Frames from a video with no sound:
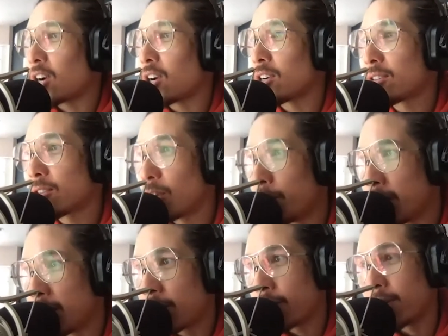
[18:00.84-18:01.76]
are so
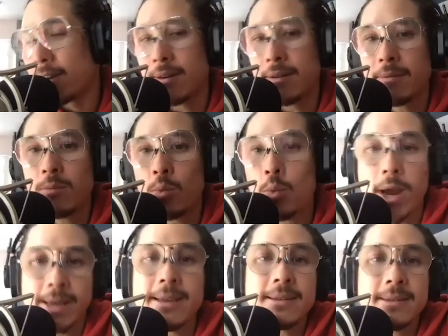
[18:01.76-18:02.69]
many different
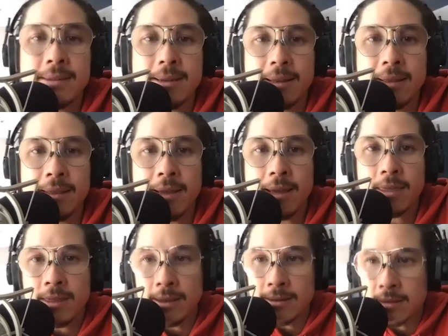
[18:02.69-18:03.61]
ways and
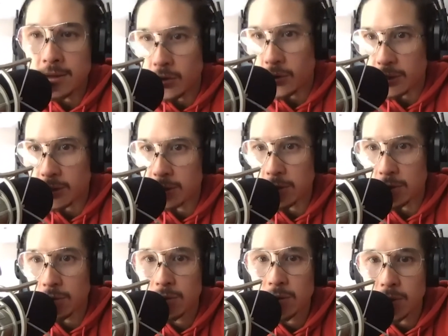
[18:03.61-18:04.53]
like things that you can
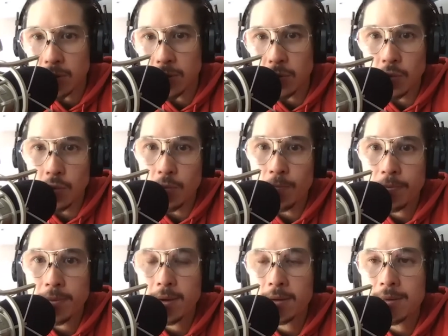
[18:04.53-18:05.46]
do to
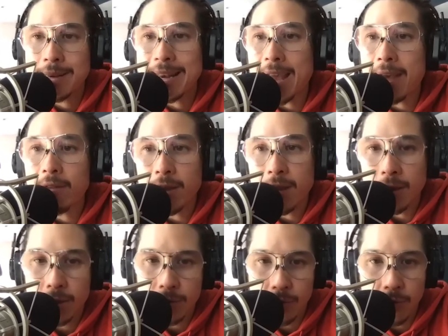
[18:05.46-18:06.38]
to
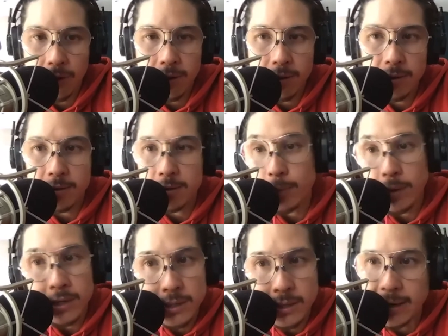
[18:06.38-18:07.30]
navigate through it
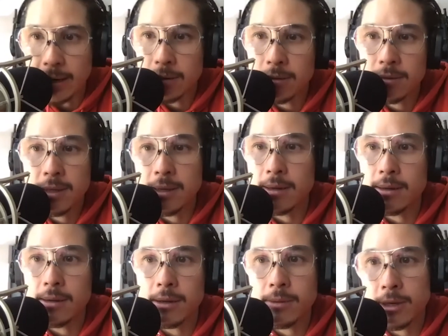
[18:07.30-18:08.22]
especially now
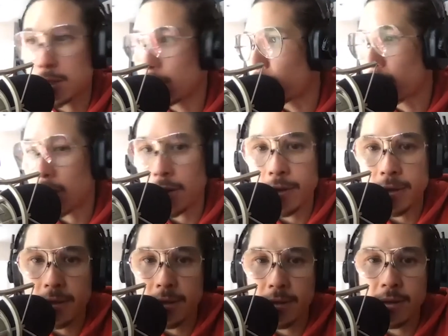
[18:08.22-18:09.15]
uh, especially yeah. with all
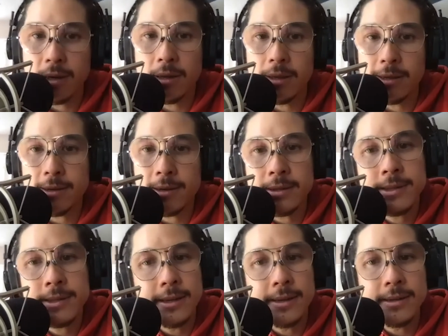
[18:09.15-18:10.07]
the the online
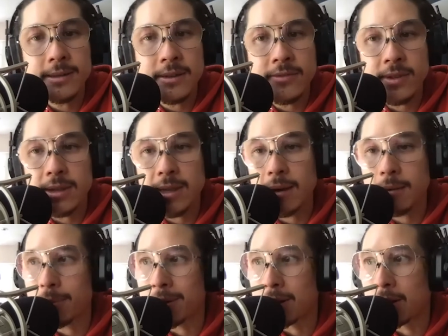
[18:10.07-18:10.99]
content and stuff like
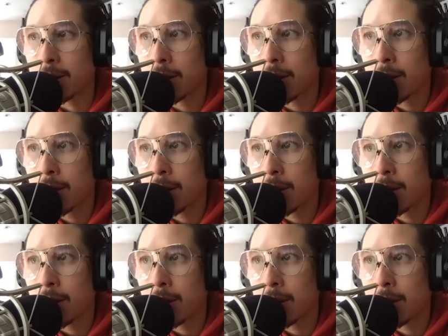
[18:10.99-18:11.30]
that but